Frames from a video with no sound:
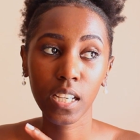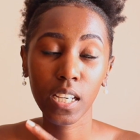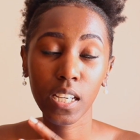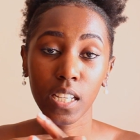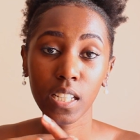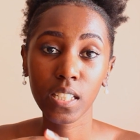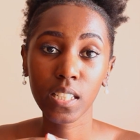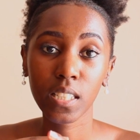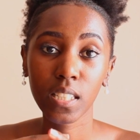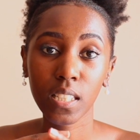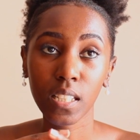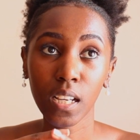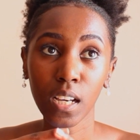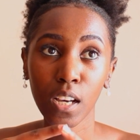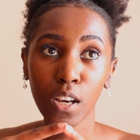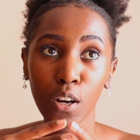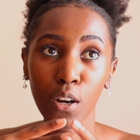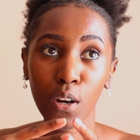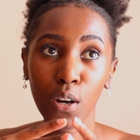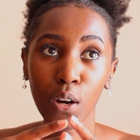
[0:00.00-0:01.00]
is
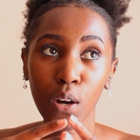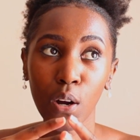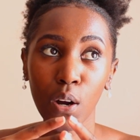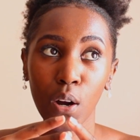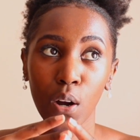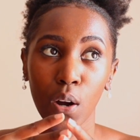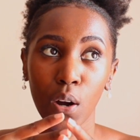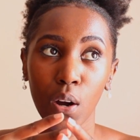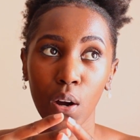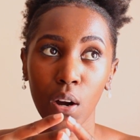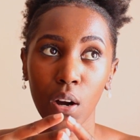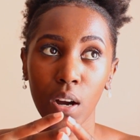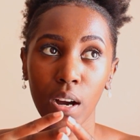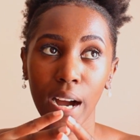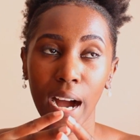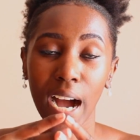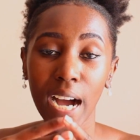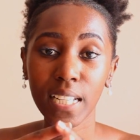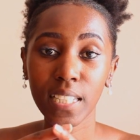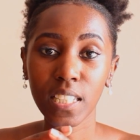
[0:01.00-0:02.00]

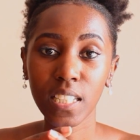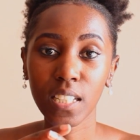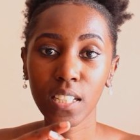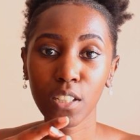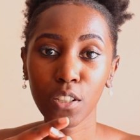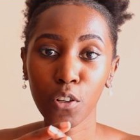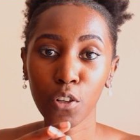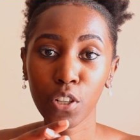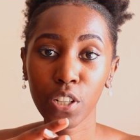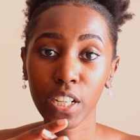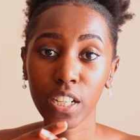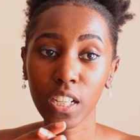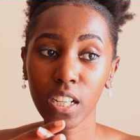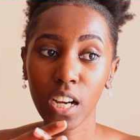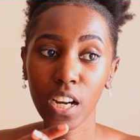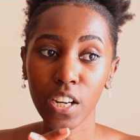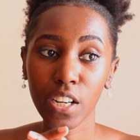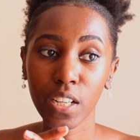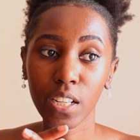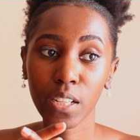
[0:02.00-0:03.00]
hurting or
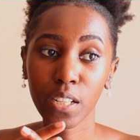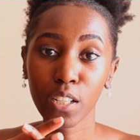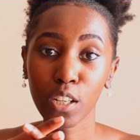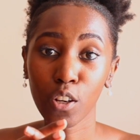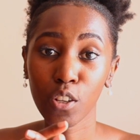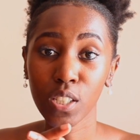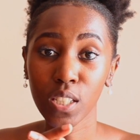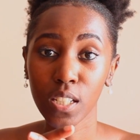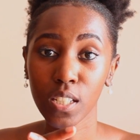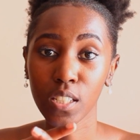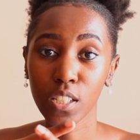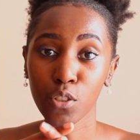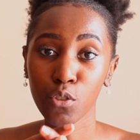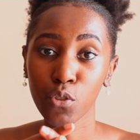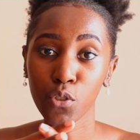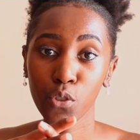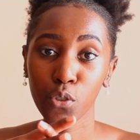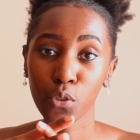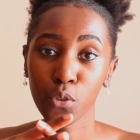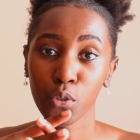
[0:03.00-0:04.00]
incurring losses
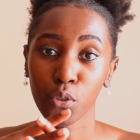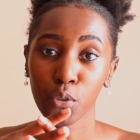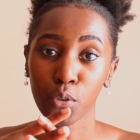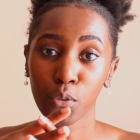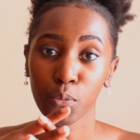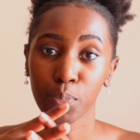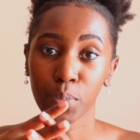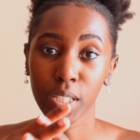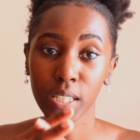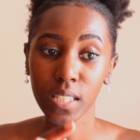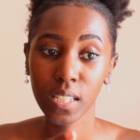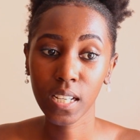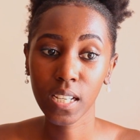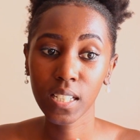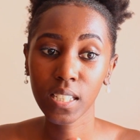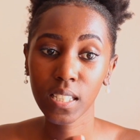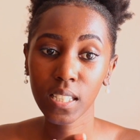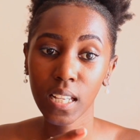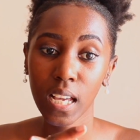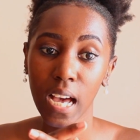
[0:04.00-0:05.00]
into your
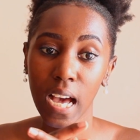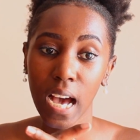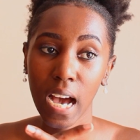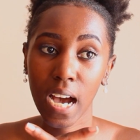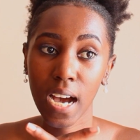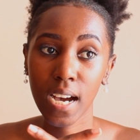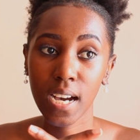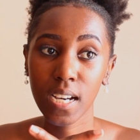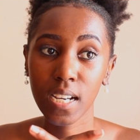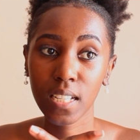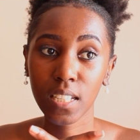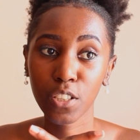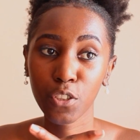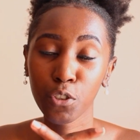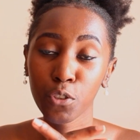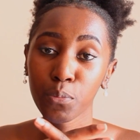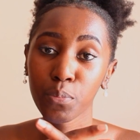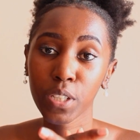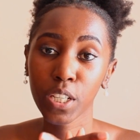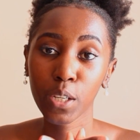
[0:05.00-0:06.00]
business, and
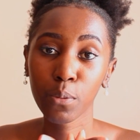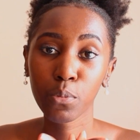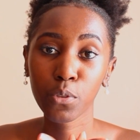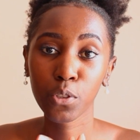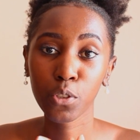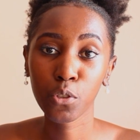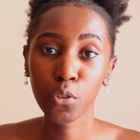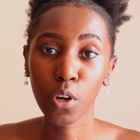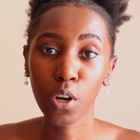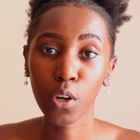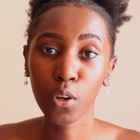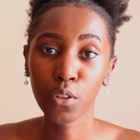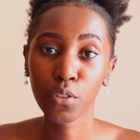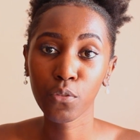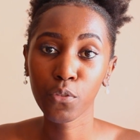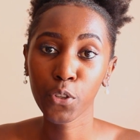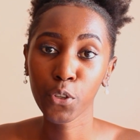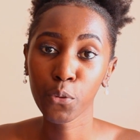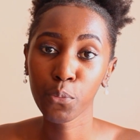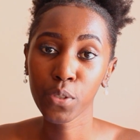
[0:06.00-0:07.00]
you'll be able to
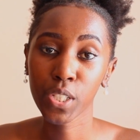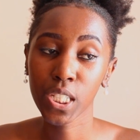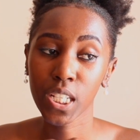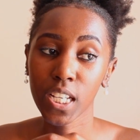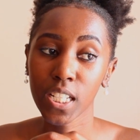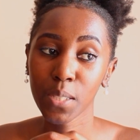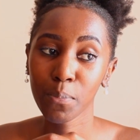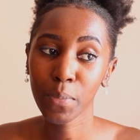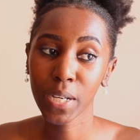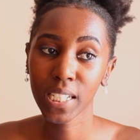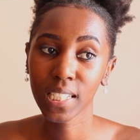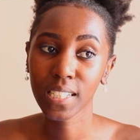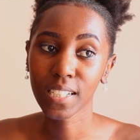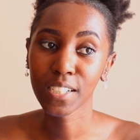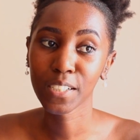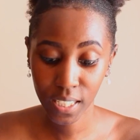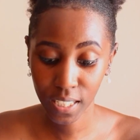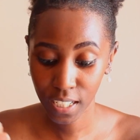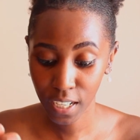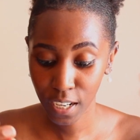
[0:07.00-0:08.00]
account for your business
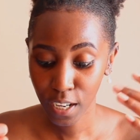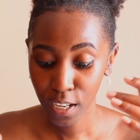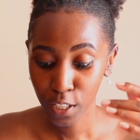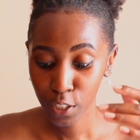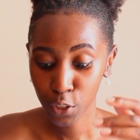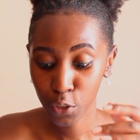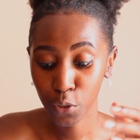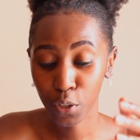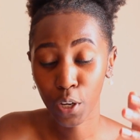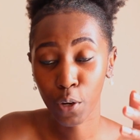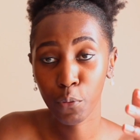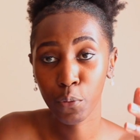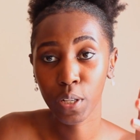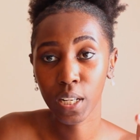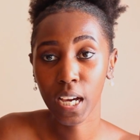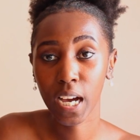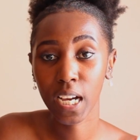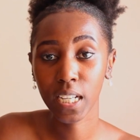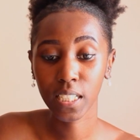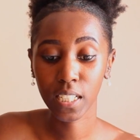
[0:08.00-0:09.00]
better. So now
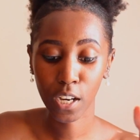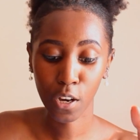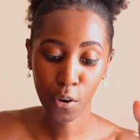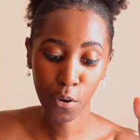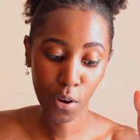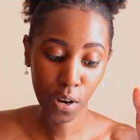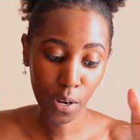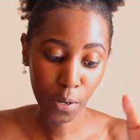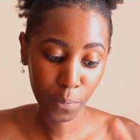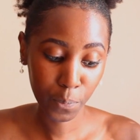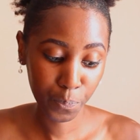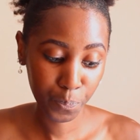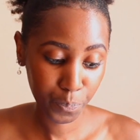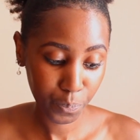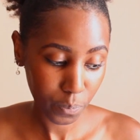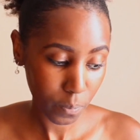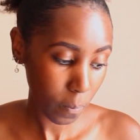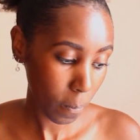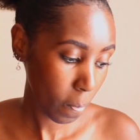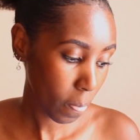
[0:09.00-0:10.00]
we'll add our
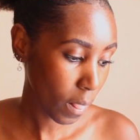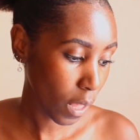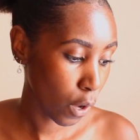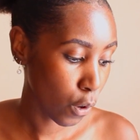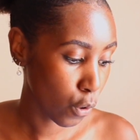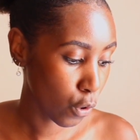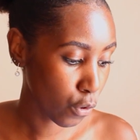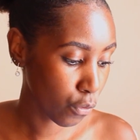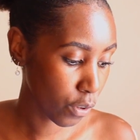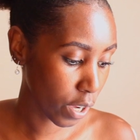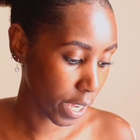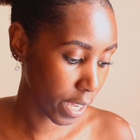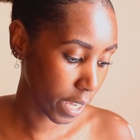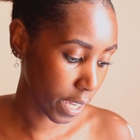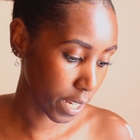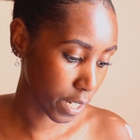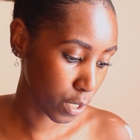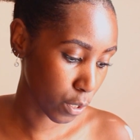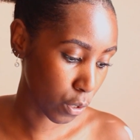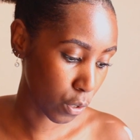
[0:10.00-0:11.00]

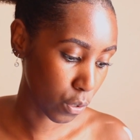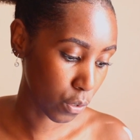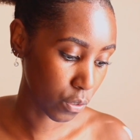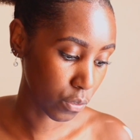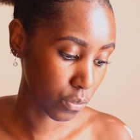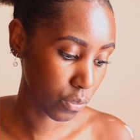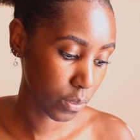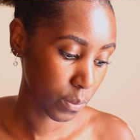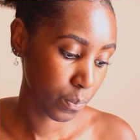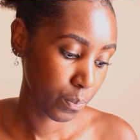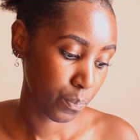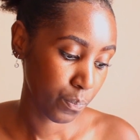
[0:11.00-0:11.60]
overhead of